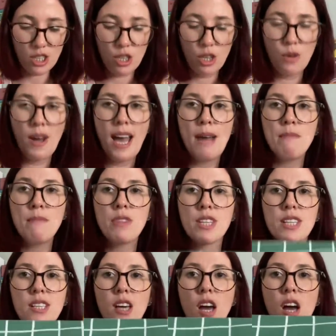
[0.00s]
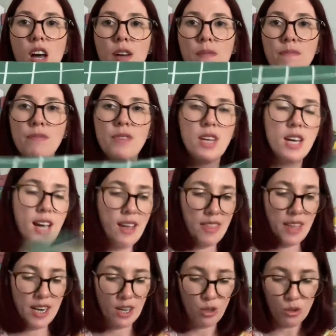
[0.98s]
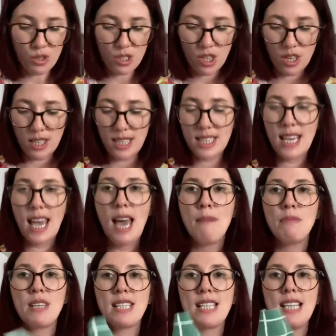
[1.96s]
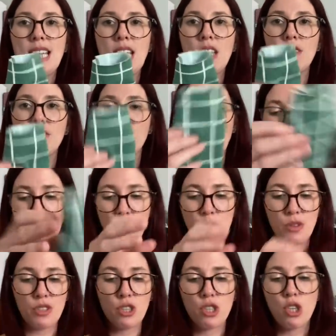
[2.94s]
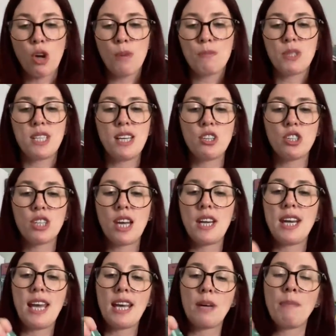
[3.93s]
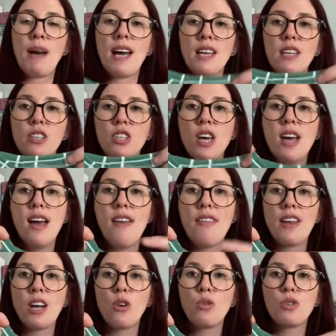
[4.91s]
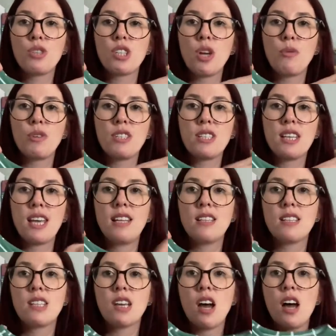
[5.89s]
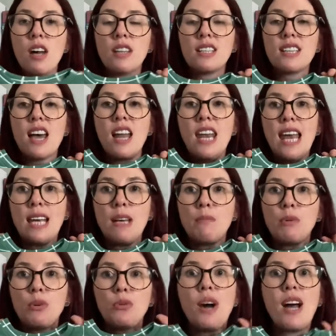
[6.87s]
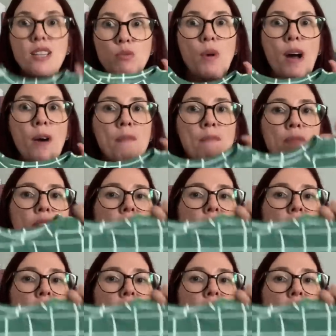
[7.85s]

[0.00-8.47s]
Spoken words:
to hem the skirt, and then I also need to hem the sleeves, and I want to top stitch that neckband, and then I also want to insert a label as well.